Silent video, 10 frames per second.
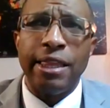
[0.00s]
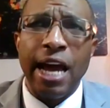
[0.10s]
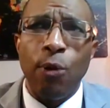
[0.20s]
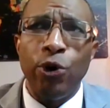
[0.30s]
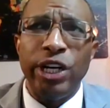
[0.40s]

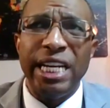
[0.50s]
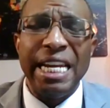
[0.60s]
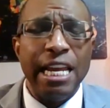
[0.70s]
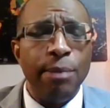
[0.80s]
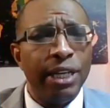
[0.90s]
that would
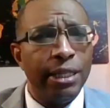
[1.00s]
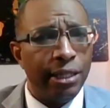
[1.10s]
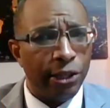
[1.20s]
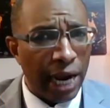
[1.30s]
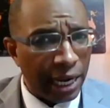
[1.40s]
inhibit
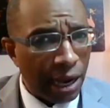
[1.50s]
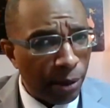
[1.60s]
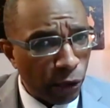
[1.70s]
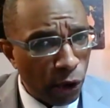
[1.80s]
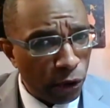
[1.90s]
their
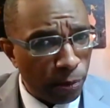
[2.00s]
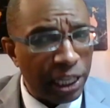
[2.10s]
economic growth,